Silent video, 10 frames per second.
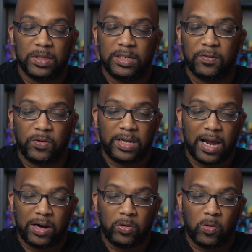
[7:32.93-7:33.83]
Different
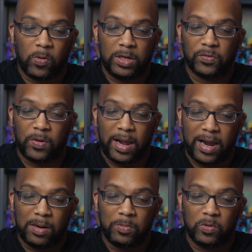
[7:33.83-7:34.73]
categories for
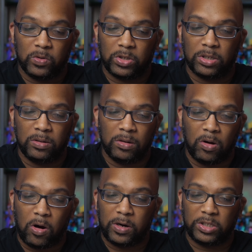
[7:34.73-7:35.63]
animals,
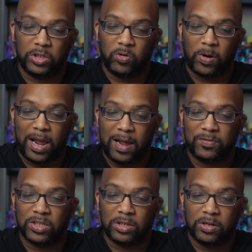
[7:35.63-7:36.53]
arts and
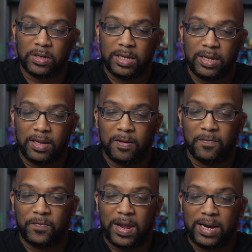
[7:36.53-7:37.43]
crafts, cooking,
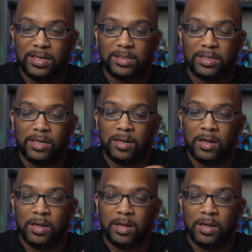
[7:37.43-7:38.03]
fantasy,